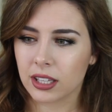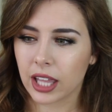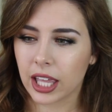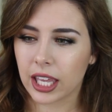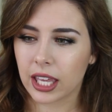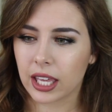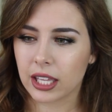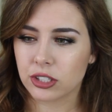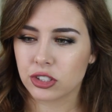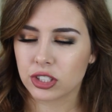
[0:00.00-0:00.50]

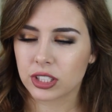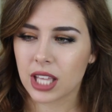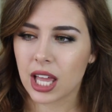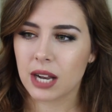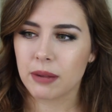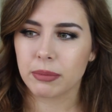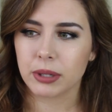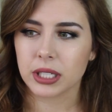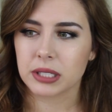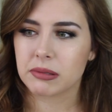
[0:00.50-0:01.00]
Like, it just
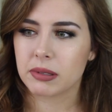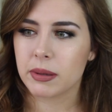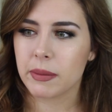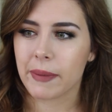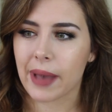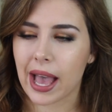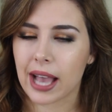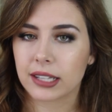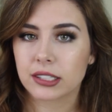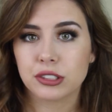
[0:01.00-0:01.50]
kind of brings me
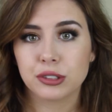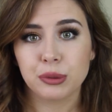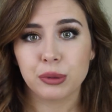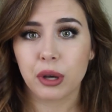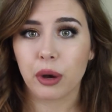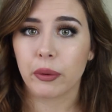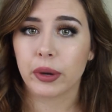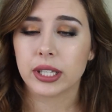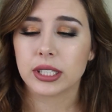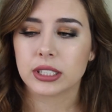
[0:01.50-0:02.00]
back to
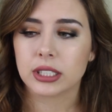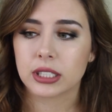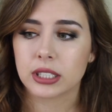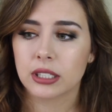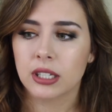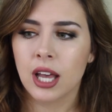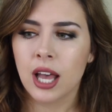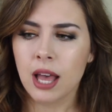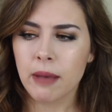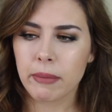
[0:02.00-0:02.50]
going
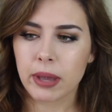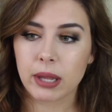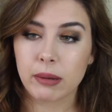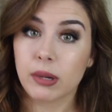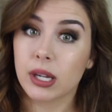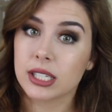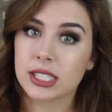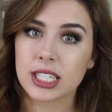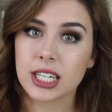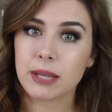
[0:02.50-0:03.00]
to
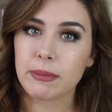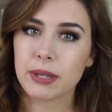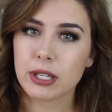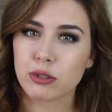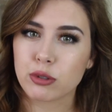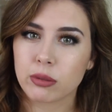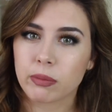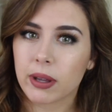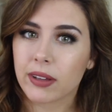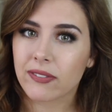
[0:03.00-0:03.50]
Panama City
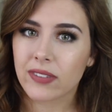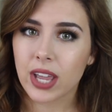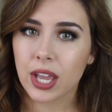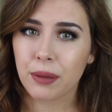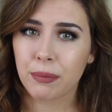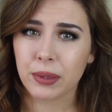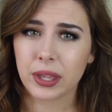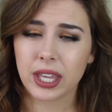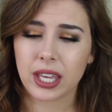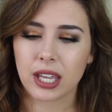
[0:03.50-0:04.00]
Beach with my
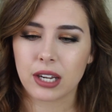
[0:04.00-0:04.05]
family.